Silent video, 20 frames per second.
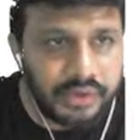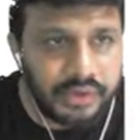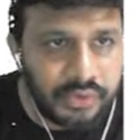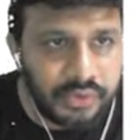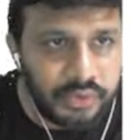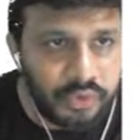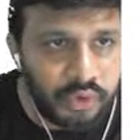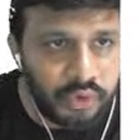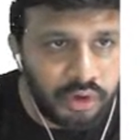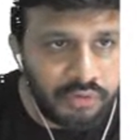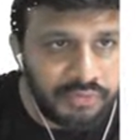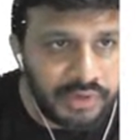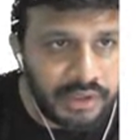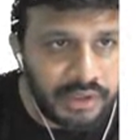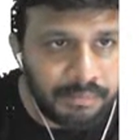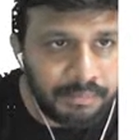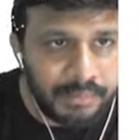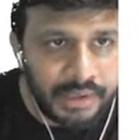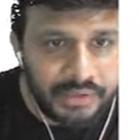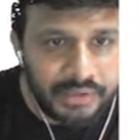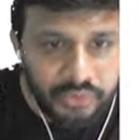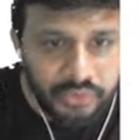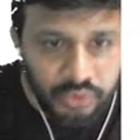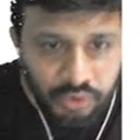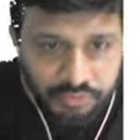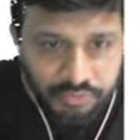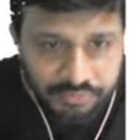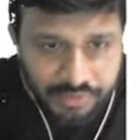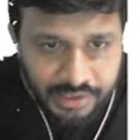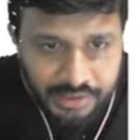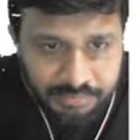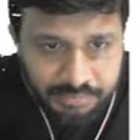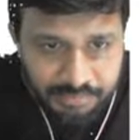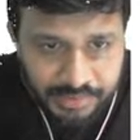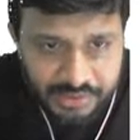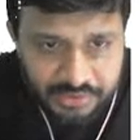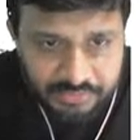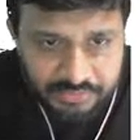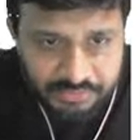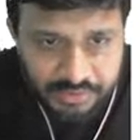U of n minus u of n
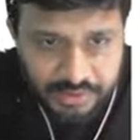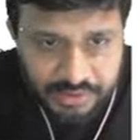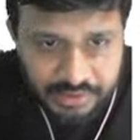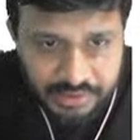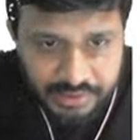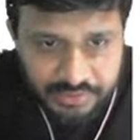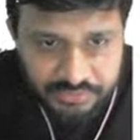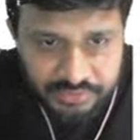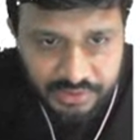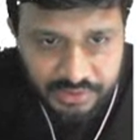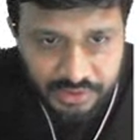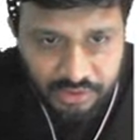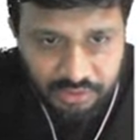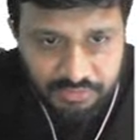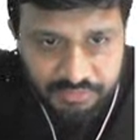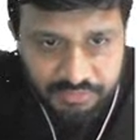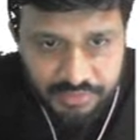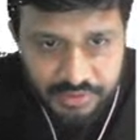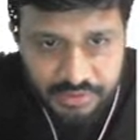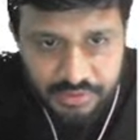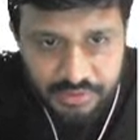minus 1 is del of n.